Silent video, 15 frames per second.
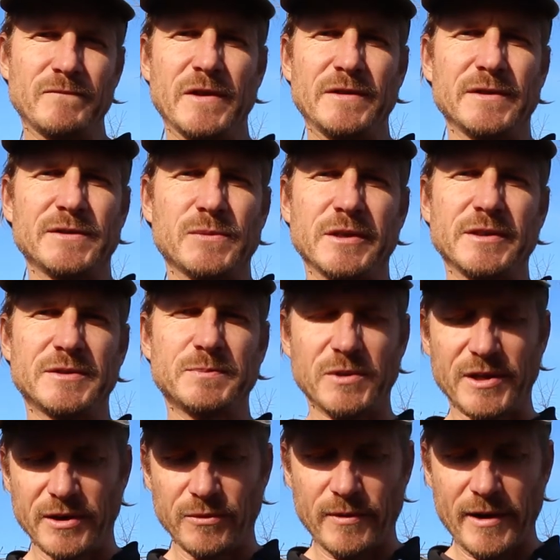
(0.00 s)
And this one is
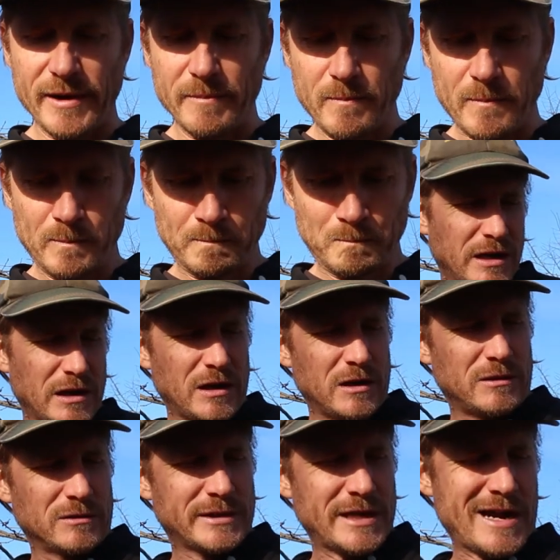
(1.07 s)
plenty ripe. And a
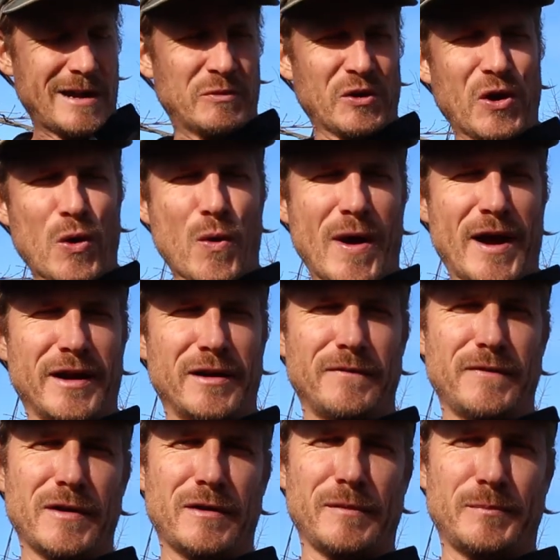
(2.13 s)
long time ago, I
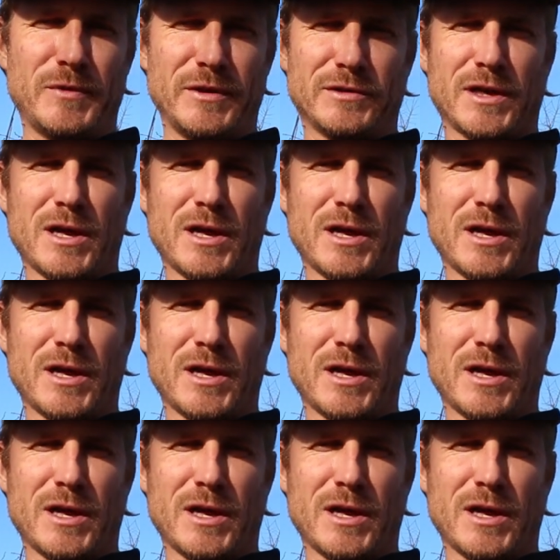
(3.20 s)
developed this